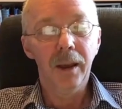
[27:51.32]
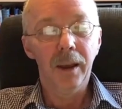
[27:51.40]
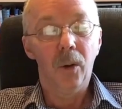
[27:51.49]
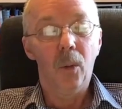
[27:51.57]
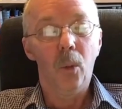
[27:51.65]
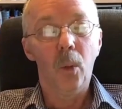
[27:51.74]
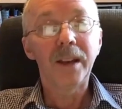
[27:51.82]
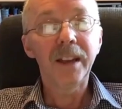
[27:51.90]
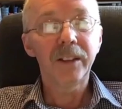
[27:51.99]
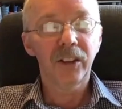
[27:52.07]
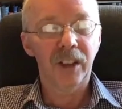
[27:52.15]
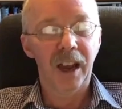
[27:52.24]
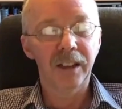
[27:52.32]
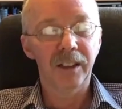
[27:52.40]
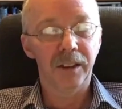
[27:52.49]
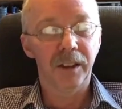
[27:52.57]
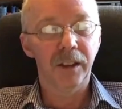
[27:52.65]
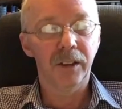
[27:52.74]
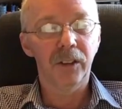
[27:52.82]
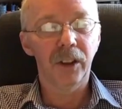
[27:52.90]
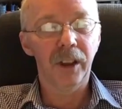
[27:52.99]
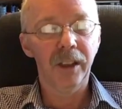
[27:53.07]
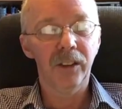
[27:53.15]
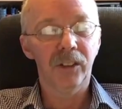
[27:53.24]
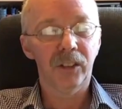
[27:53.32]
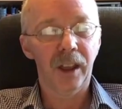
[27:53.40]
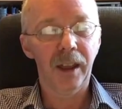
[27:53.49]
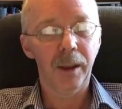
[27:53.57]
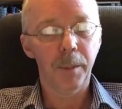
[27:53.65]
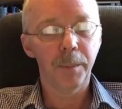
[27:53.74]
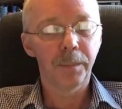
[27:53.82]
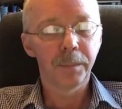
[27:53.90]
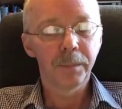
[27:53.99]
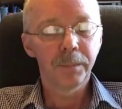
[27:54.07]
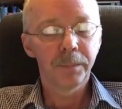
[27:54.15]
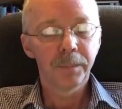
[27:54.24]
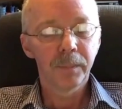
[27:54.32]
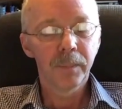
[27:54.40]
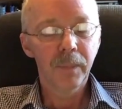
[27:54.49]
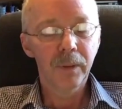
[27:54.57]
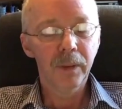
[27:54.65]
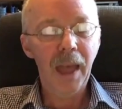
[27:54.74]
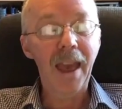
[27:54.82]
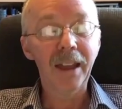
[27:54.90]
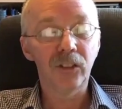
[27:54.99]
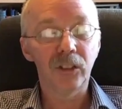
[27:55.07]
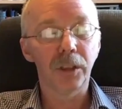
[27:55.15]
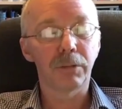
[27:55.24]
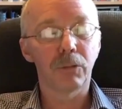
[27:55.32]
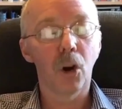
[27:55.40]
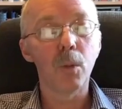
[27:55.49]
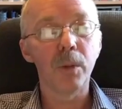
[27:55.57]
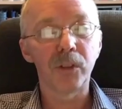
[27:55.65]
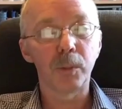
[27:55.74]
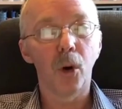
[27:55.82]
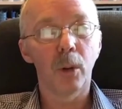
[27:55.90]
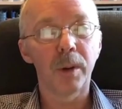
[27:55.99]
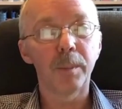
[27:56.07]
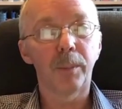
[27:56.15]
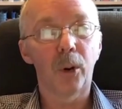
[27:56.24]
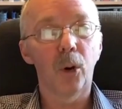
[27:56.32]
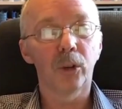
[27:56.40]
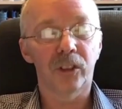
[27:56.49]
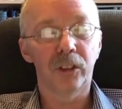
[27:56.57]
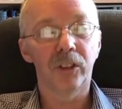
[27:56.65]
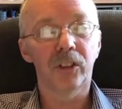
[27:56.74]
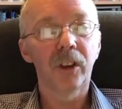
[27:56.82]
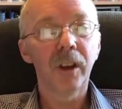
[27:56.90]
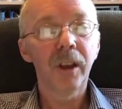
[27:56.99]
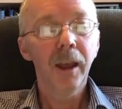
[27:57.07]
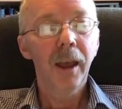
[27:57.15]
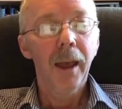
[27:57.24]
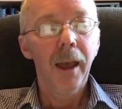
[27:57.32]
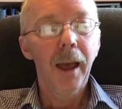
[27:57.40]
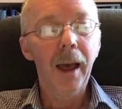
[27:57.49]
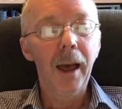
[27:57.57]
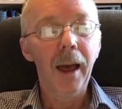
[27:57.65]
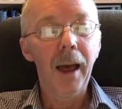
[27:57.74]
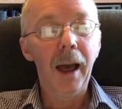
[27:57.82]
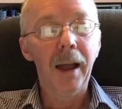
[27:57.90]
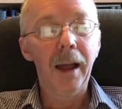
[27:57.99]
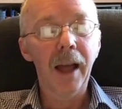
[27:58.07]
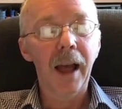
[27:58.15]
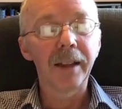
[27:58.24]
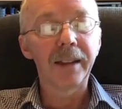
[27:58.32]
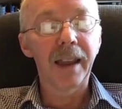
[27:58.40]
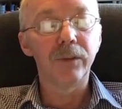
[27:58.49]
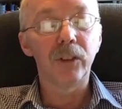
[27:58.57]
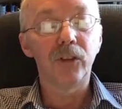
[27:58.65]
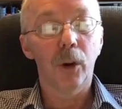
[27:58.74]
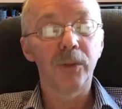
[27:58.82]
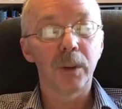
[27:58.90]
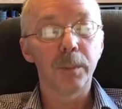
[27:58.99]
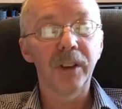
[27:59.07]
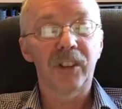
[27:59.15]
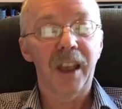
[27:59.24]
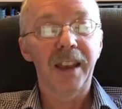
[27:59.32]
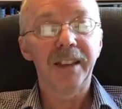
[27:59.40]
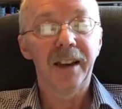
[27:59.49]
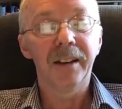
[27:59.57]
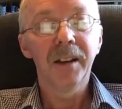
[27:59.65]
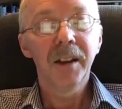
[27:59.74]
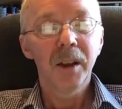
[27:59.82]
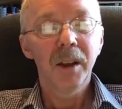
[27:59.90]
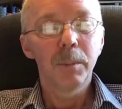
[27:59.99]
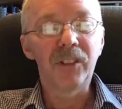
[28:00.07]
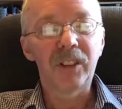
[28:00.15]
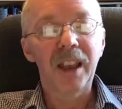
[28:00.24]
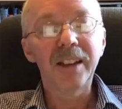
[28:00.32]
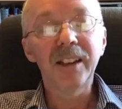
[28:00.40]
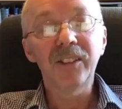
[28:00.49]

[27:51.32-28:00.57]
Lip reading: When he decided that his heir to the throne was more important and gave the job to Massena, Massena's